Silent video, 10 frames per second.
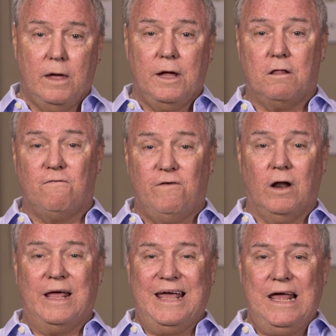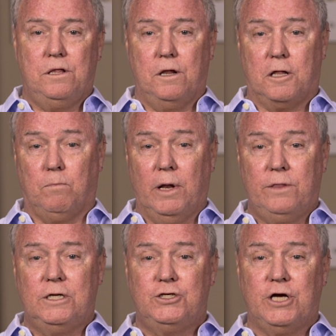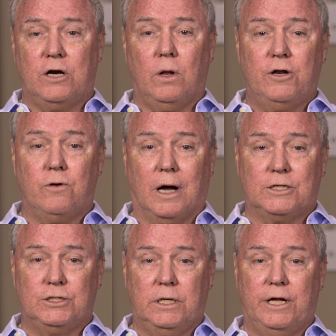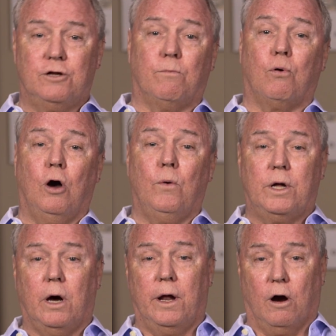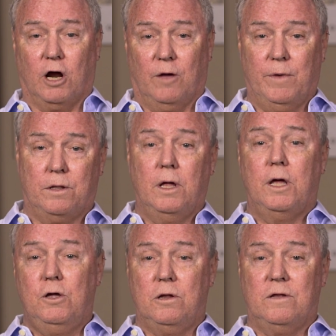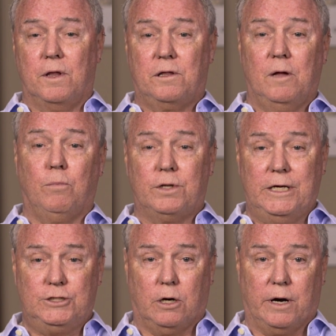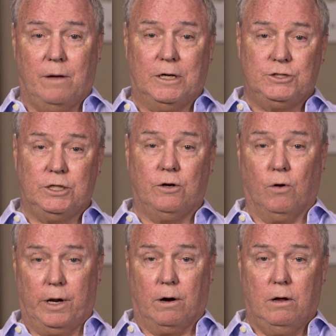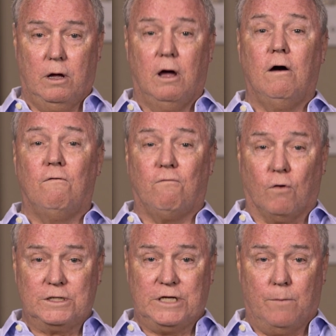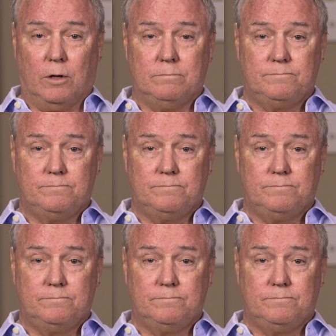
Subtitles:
it's fairly easy to split the general introduction into pro and con arguments using the simple T-chart I mentioned earlier. For example,